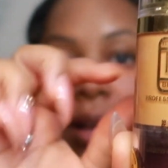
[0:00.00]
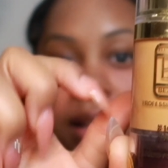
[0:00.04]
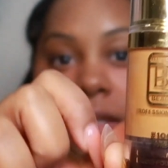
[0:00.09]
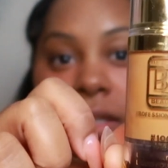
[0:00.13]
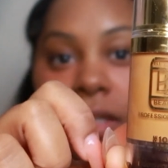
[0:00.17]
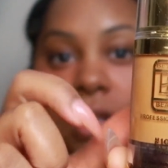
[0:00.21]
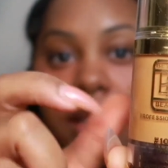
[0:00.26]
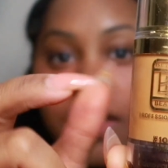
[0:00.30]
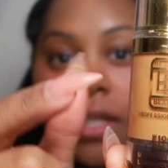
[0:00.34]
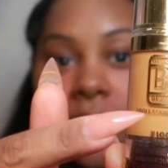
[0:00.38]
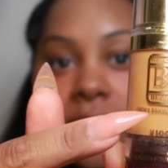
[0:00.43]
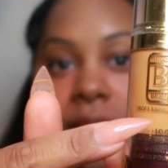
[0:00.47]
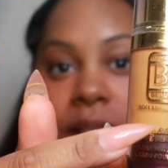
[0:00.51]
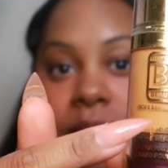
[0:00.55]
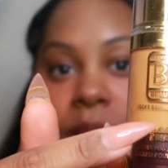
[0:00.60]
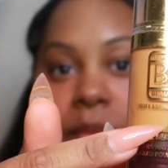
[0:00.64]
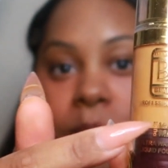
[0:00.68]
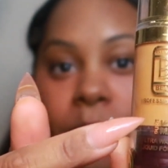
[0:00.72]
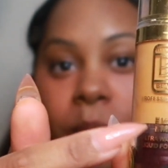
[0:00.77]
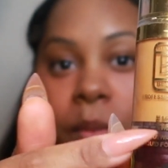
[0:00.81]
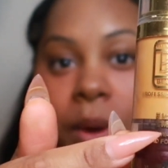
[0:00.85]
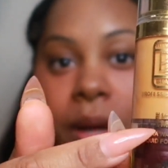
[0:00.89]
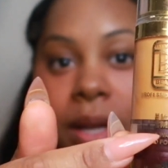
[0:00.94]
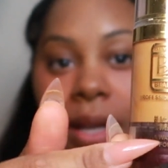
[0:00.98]
So this is
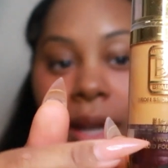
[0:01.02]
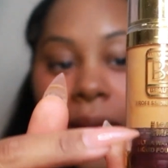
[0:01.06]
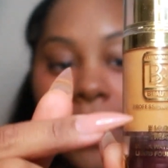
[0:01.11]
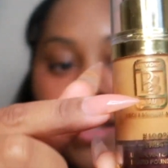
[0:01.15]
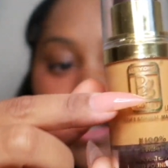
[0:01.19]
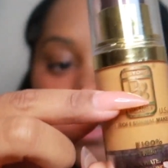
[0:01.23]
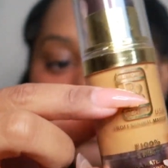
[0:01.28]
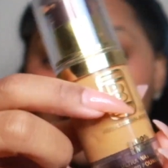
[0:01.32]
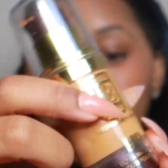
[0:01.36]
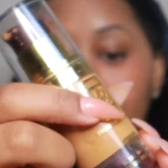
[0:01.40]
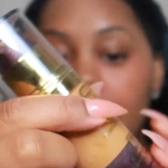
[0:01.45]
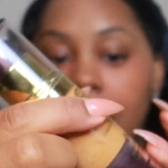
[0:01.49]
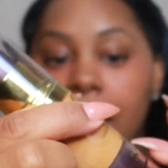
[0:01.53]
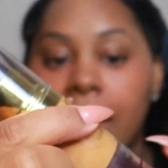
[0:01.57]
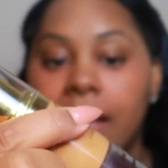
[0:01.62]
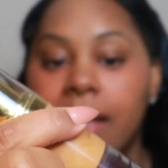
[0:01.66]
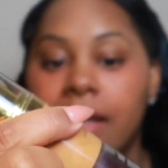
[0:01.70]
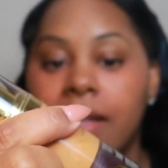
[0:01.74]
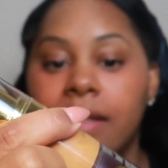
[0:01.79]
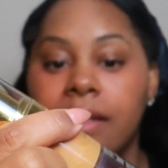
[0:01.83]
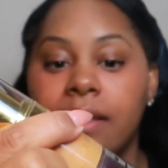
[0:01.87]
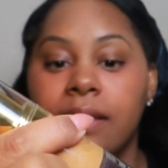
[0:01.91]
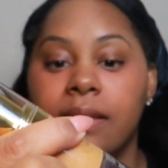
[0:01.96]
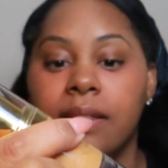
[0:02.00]

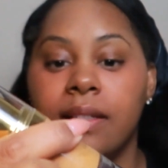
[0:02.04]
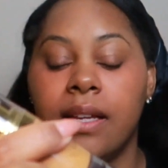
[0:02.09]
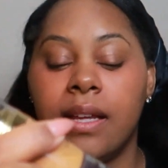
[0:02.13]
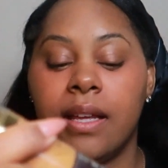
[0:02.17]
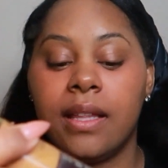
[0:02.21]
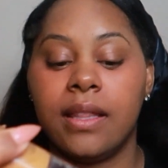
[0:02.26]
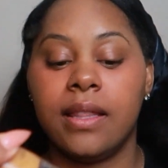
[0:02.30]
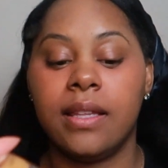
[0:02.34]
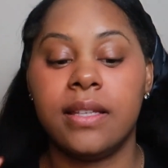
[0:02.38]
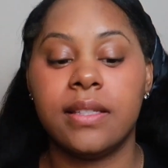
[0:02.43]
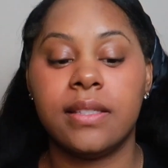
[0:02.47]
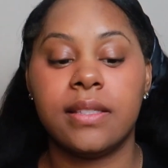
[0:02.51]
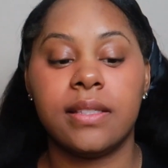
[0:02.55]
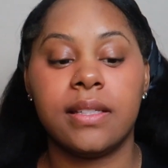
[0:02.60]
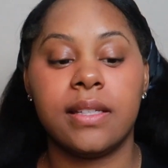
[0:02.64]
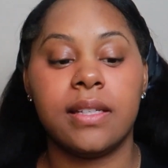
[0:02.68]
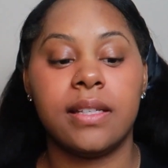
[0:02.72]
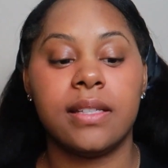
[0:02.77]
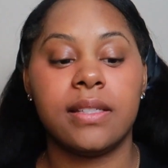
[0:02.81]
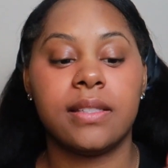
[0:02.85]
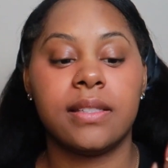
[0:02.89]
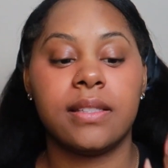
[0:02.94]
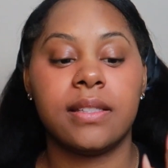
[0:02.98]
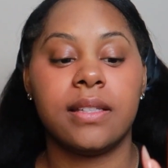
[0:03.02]
$1.99 and this
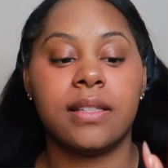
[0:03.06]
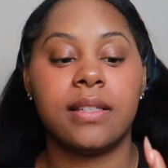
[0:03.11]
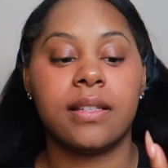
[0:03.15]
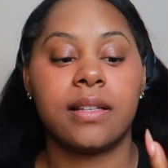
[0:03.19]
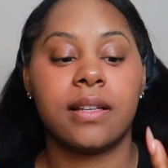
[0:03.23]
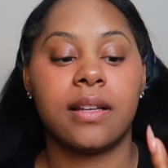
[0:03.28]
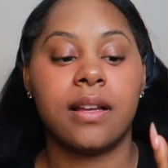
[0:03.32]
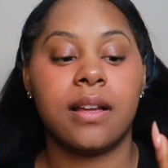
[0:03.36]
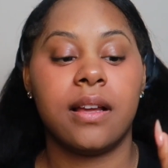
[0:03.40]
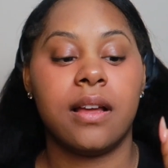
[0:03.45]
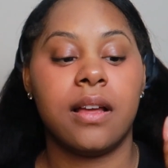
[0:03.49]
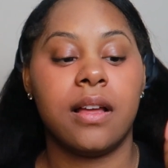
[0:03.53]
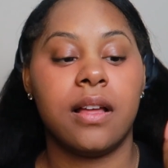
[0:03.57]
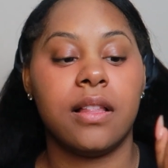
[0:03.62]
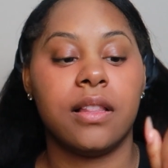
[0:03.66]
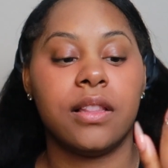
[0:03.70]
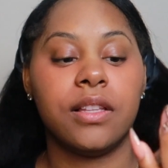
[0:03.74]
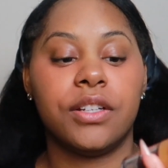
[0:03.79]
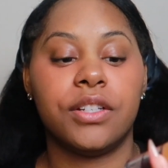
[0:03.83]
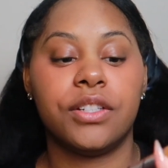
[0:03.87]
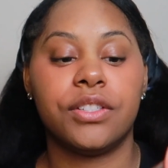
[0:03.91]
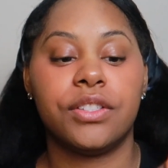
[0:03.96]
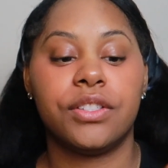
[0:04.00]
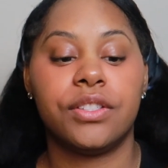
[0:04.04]
is the
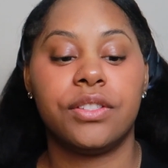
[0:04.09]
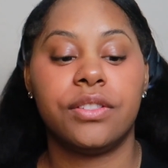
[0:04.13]
color